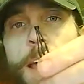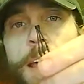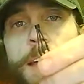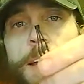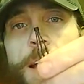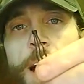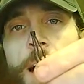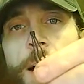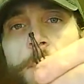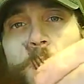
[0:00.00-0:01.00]
And
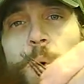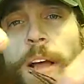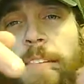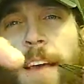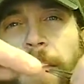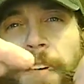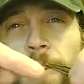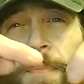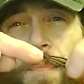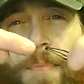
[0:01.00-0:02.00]
um, when I say
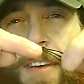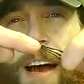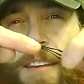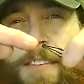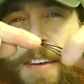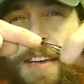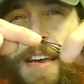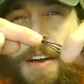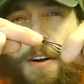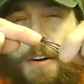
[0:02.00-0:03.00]
there's guts in
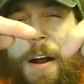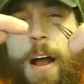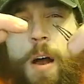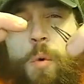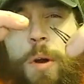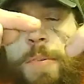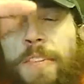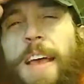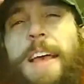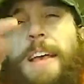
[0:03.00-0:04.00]
here, what I'm
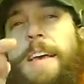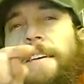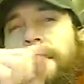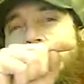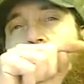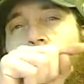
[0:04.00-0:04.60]
saying is